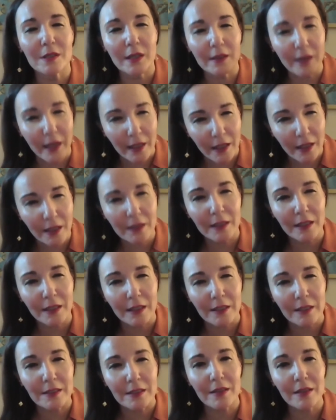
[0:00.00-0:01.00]
like click
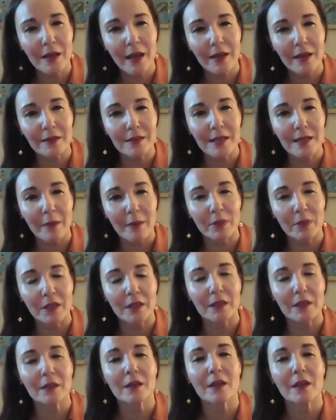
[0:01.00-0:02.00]
into that and tap
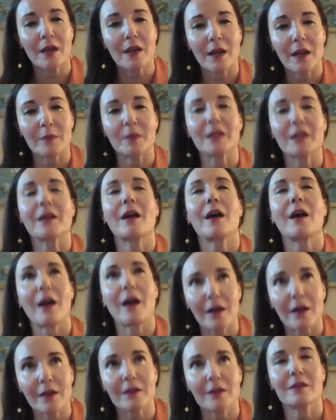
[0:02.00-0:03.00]
in, I'm like,
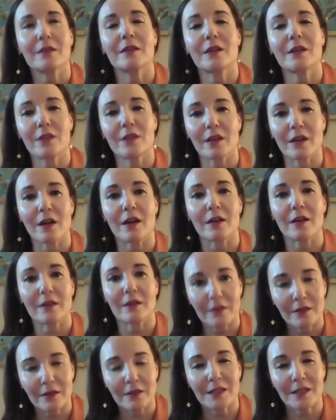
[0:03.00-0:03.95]
ah, there they are.